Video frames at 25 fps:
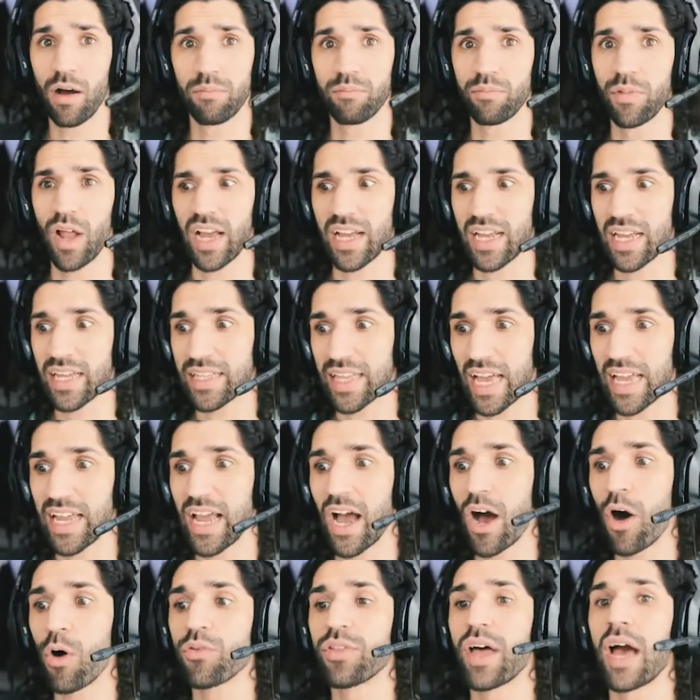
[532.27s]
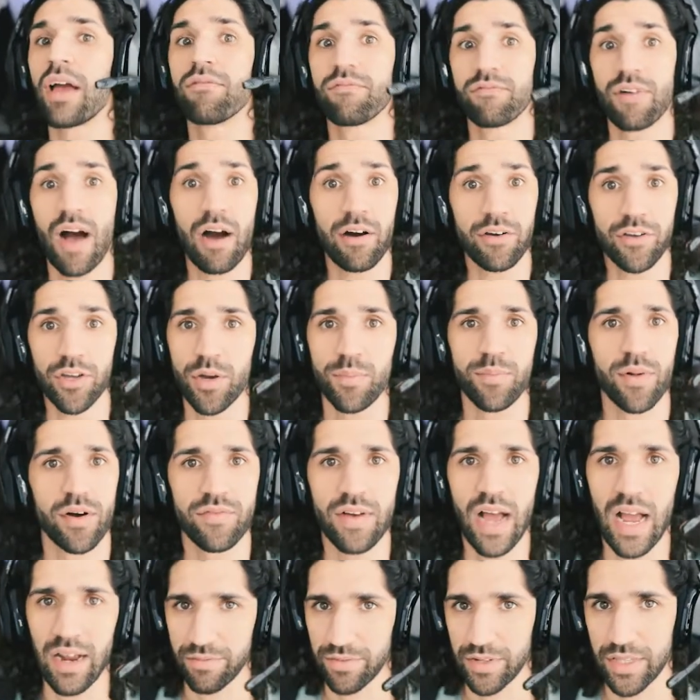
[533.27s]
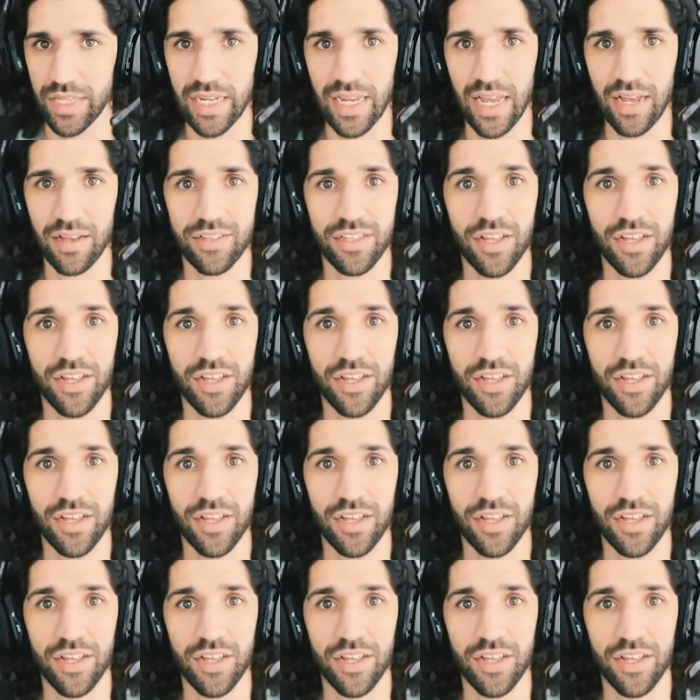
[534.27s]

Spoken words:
Like, they hold that in value above everything else.